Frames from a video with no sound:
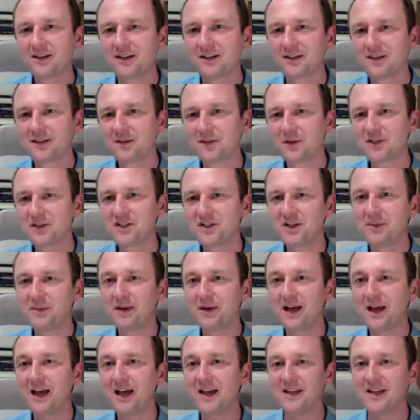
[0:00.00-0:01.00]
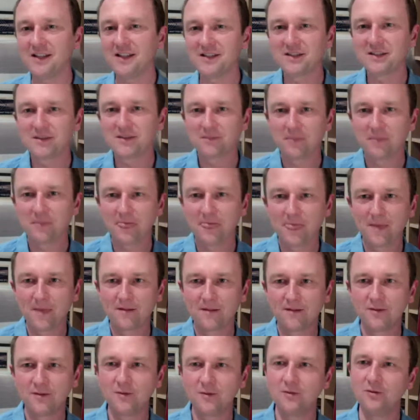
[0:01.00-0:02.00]
Question number 8.
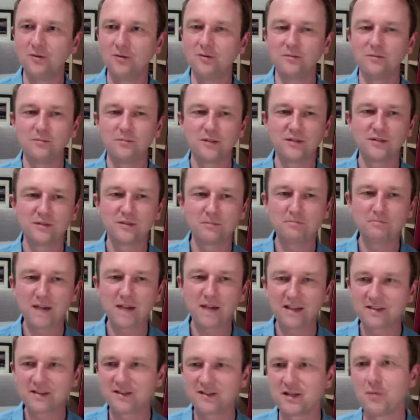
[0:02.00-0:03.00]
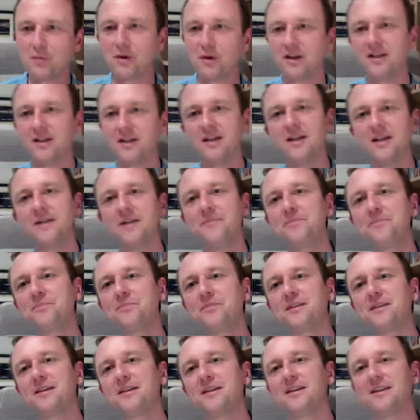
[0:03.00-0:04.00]
Oh, bit of a mathsy one here.
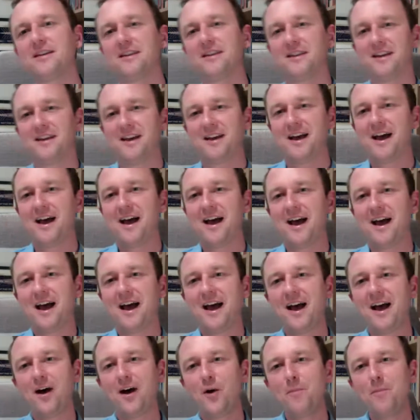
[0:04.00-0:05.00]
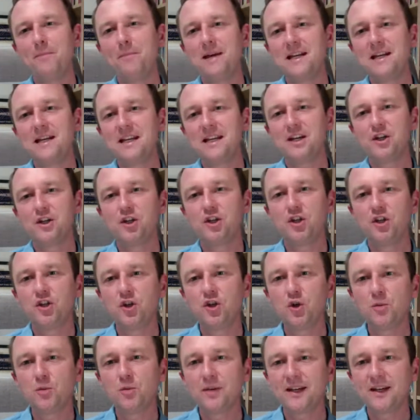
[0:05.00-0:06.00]
How many
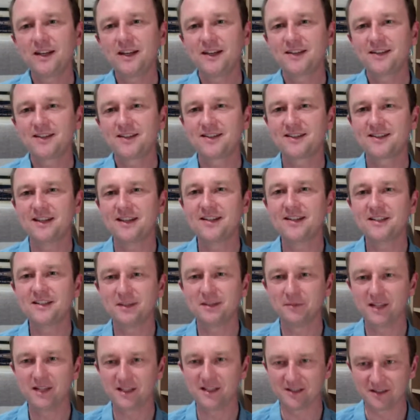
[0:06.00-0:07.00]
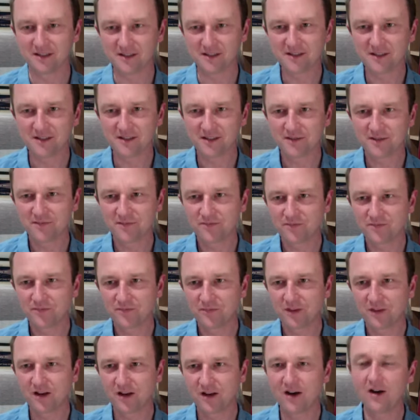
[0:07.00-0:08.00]
cubic centimeters
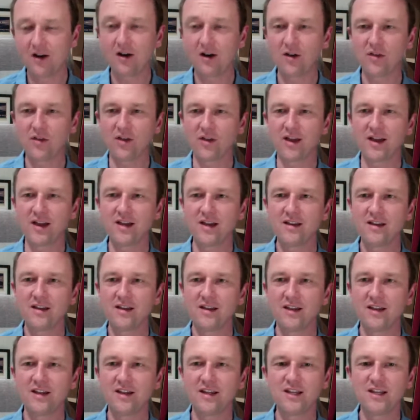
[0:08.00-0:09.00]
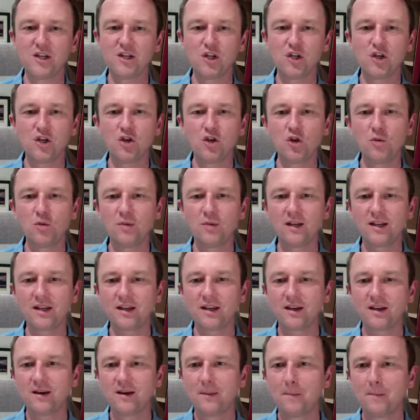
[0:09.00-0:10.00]
are there in a
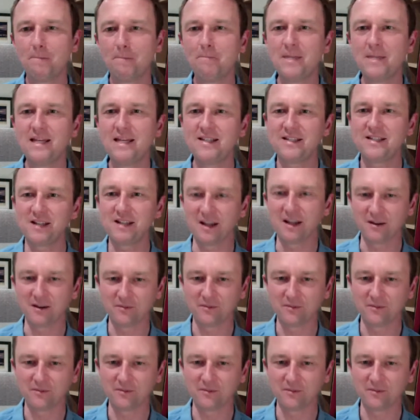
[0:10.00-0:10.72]
cubic meter?